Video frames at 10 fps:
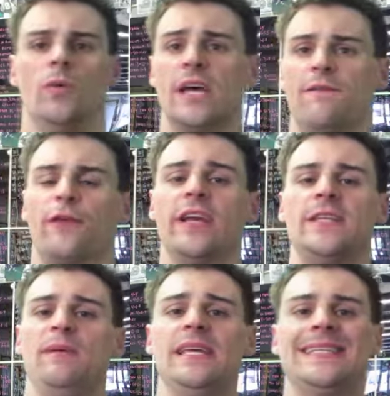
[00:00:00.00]
up,
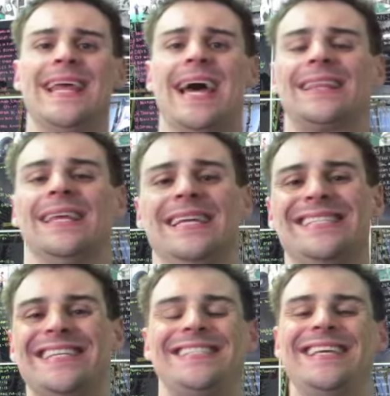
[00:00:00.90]
freaks, beasts, and
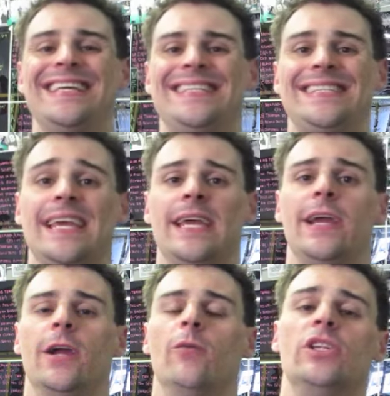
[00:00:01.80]
athletes? It's DC
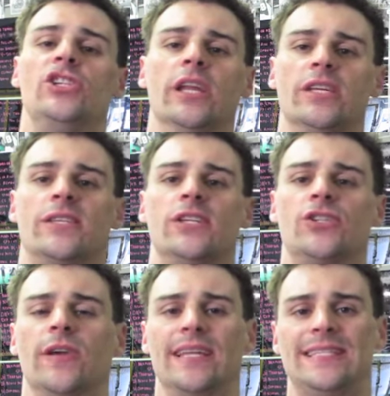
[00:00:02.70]
here with Genesis
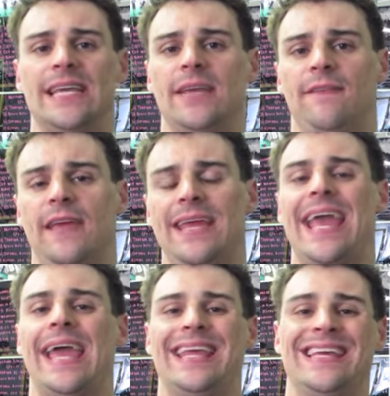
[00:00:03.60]
Strength
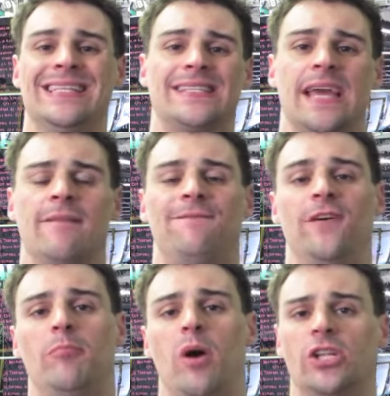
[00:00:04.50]
TV and
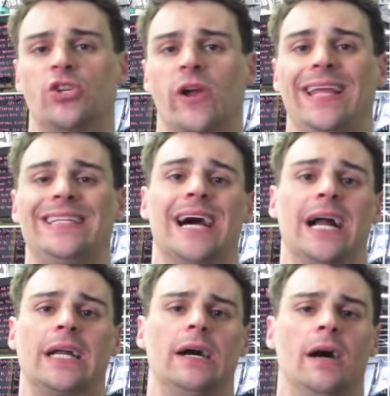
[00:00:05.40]

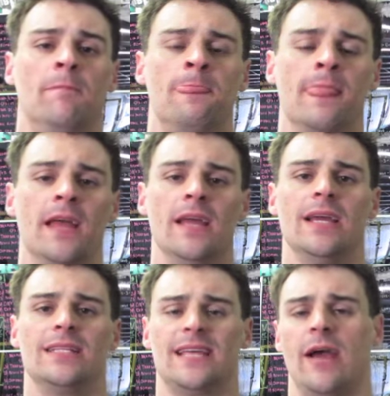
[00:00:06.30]
InsaneFootballTraining.com.
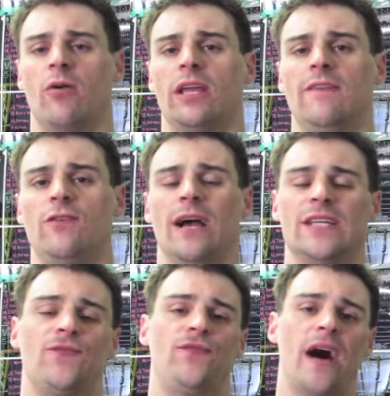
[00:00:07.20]
Today I want to give you
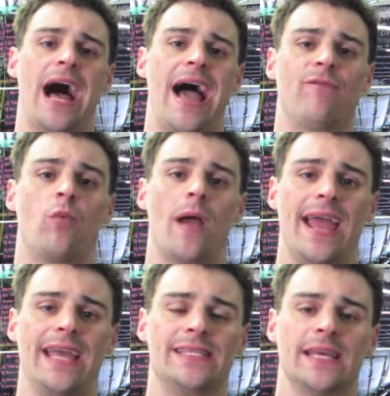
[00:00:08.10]
guys 5
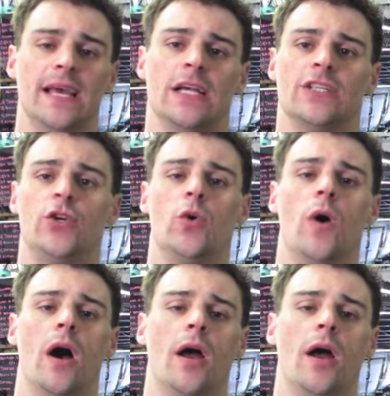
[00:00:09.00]
ways to